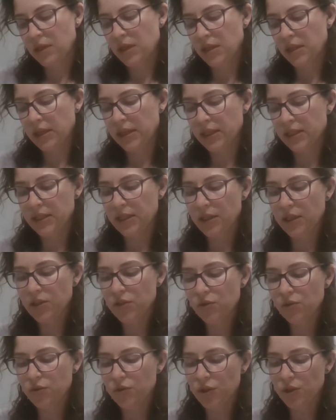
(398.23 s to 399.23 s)
like I said, this
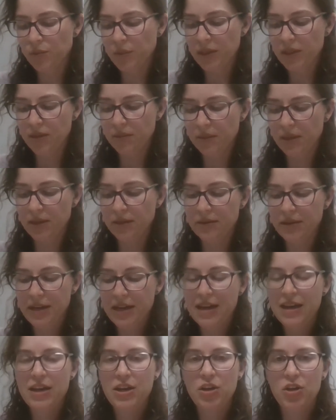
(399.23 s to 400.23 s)
will just be something
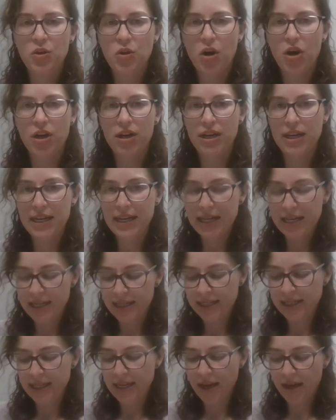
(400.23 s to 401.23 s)
you are gonna need
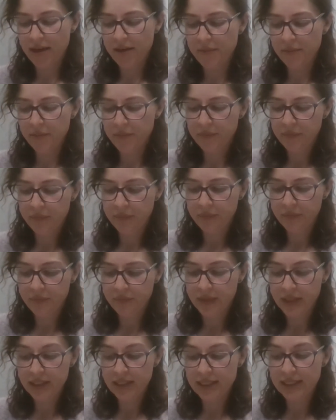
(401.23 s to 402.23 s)
to,
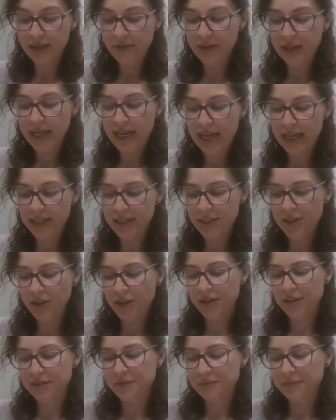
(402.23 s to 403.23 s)
this is definitely
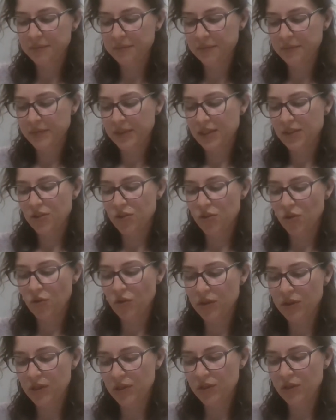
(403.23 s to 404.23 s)
hands-on. So
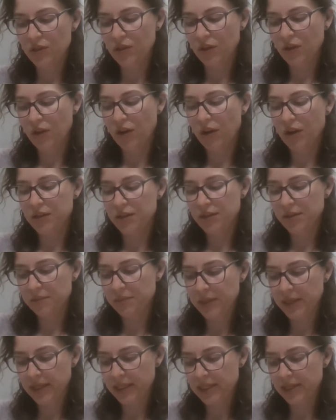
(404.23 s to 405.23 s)
this is an
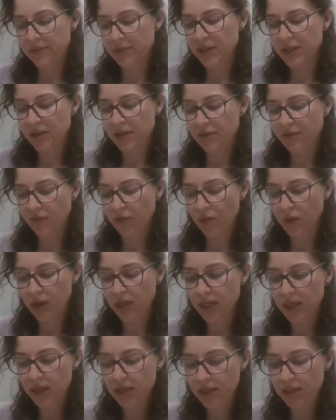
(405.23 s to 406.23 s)
awesome activity for
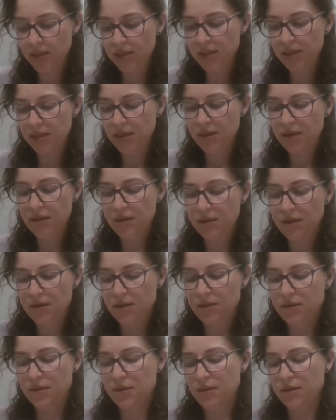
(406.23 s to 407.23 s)
kids,
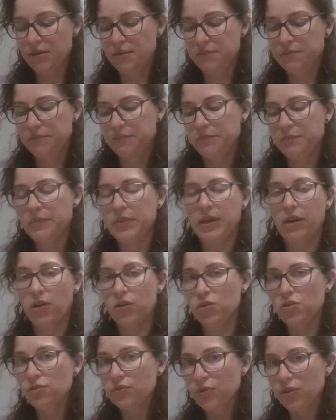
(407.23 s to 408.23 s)
but
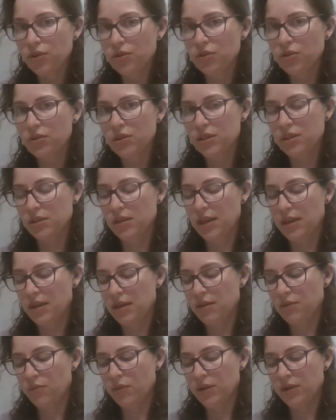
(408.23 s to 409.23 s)
also for adults. I
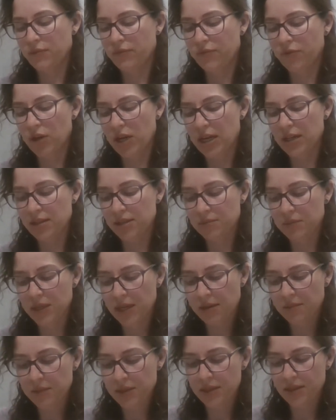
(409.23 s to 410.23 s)
think we forget
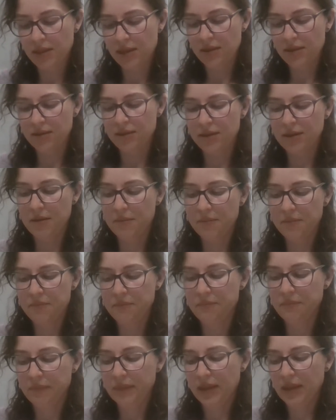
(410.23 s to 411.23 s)
sometimes that
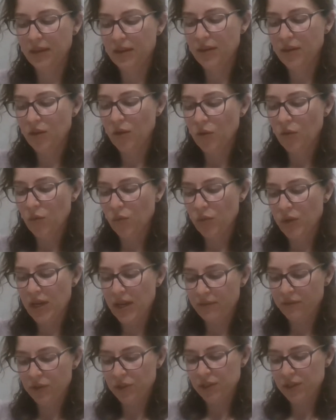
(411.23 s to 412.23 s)
we
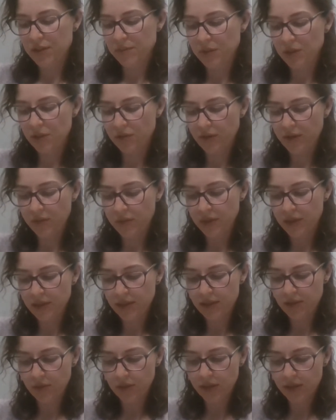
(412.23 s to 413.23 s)
have just as much fun with
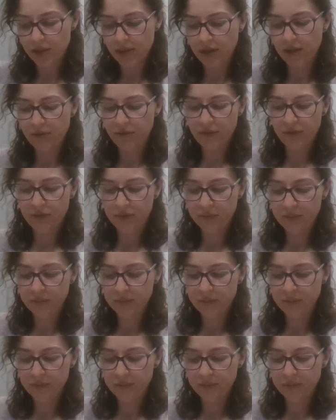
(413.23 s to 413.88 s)
this sort of stuff.